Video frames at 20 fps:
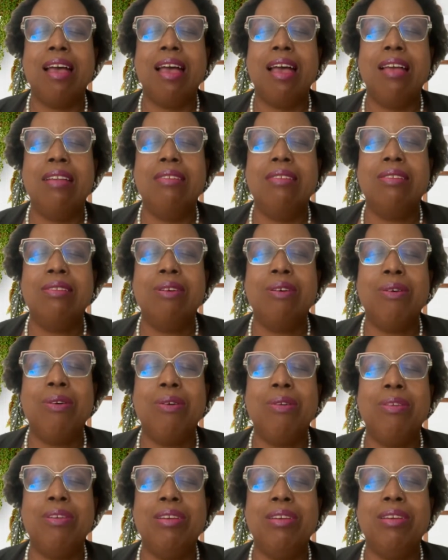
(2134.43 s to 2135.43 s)
And
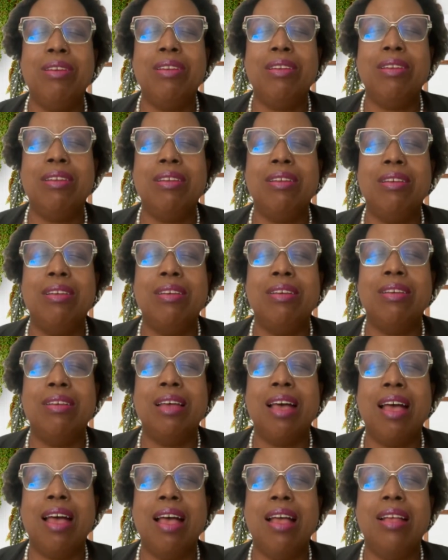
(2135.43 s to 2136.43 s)
Dawn,
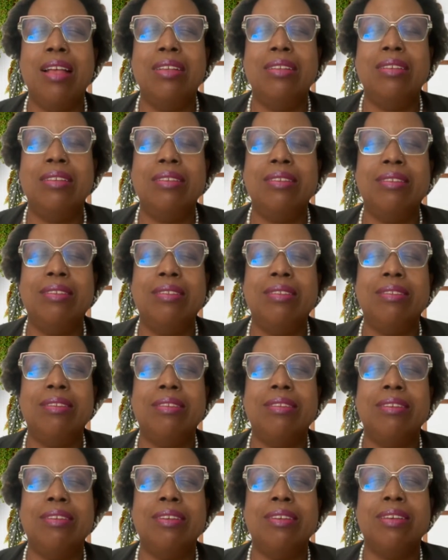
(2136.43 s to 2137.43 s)

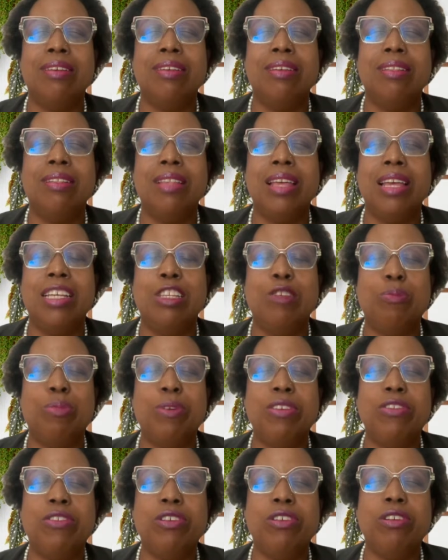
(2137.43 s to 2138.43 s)
as the
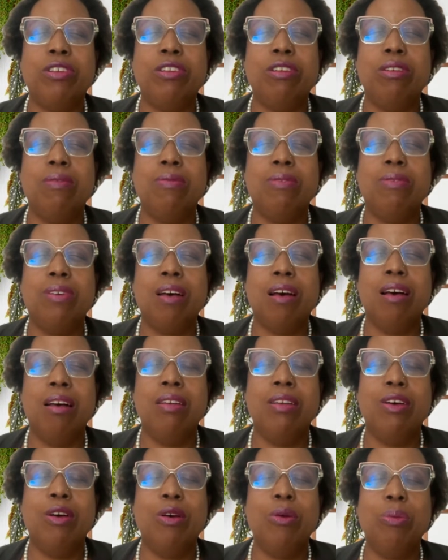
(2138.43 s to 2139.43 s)
expression of
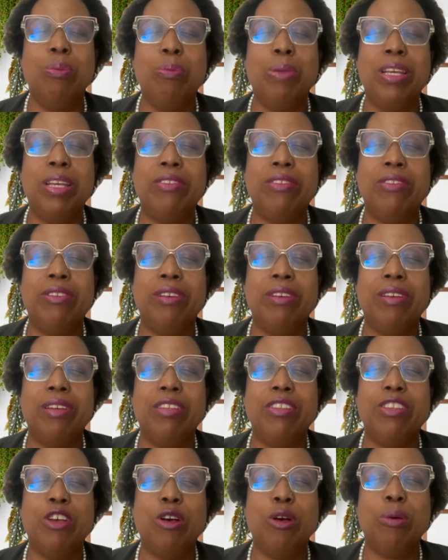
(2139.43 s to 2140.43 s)
God outpictured,
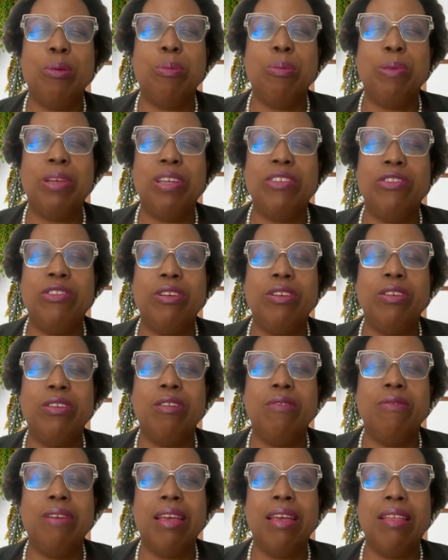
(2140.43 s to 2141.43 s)
is an outpicturing
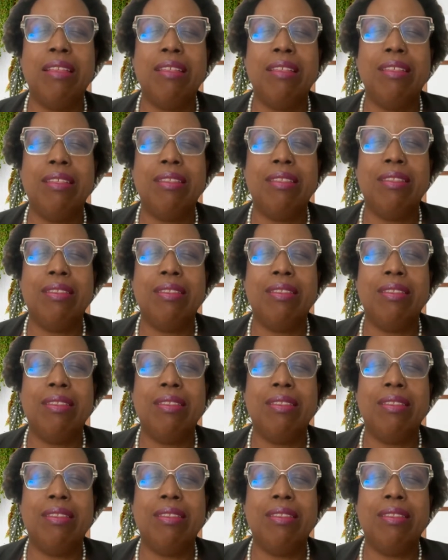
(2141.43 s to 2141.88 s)
of health.